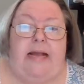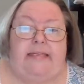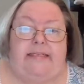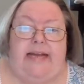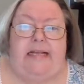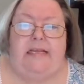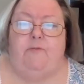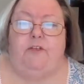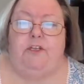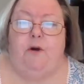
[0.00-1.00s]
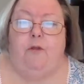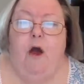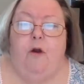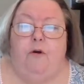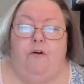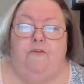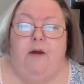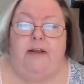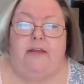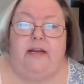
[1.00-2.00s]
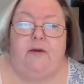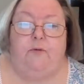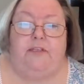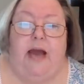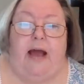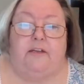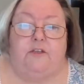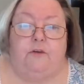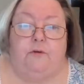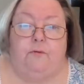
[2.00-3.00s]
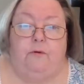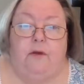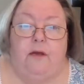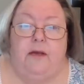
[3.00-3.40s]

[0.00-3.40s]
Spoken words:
Stanley was no longer afraid that he would die soon.